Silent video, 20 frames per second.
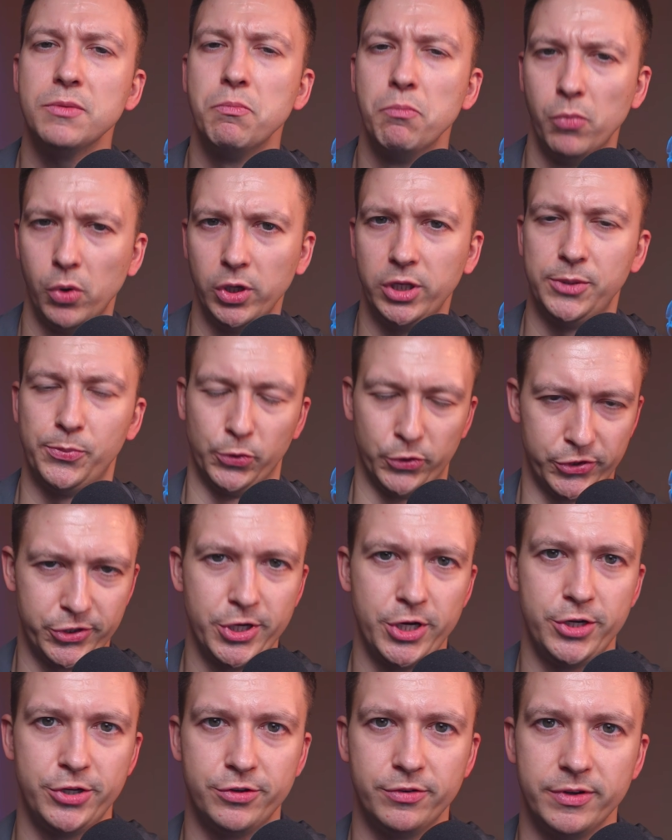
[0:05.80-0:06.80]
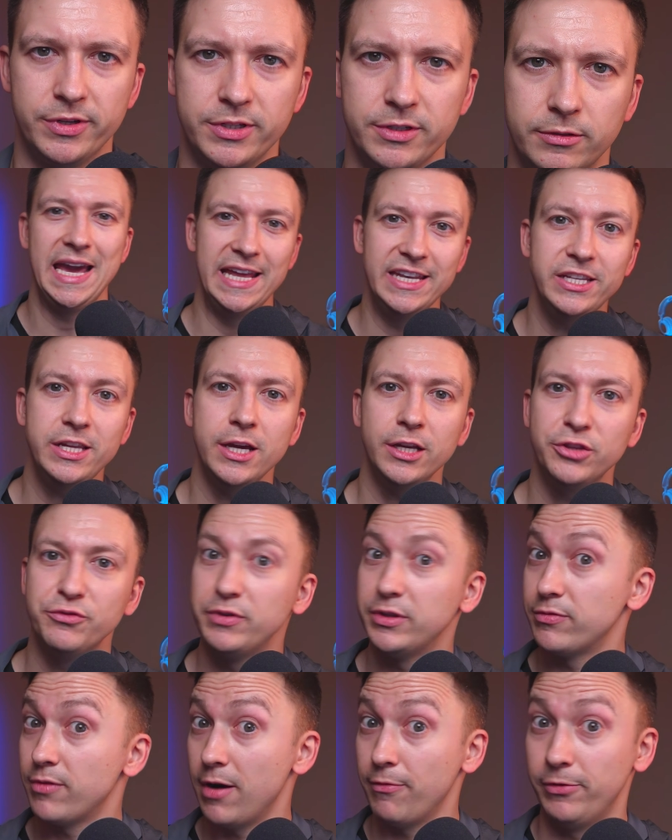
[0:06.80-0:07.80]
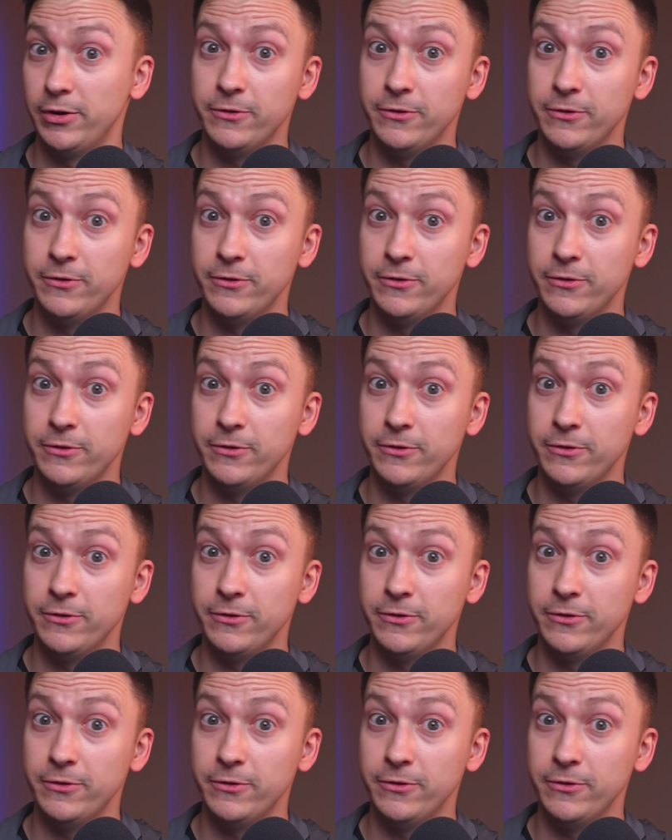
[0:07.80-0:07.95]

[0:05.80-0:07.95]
multiple surgeries. And yet with roughly